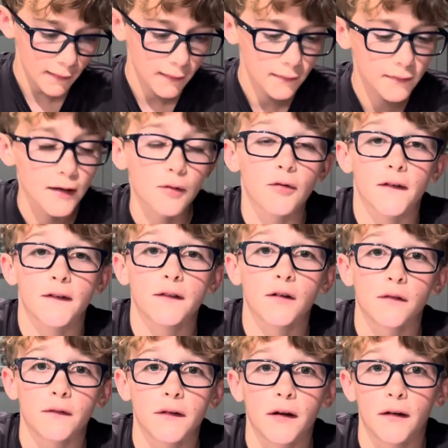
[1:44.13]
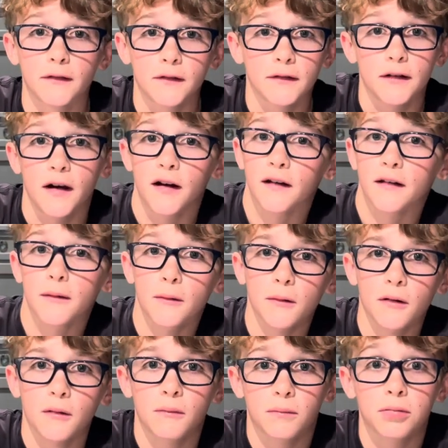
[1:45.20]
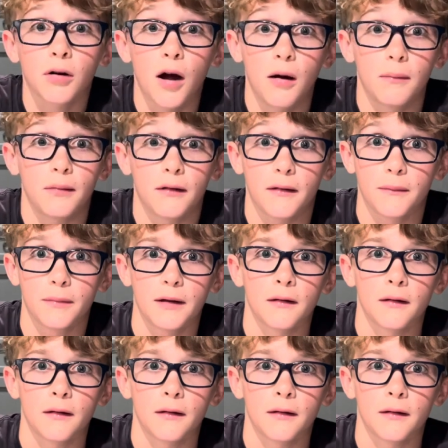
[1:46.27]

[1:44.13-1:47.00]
they were still the underdog, probably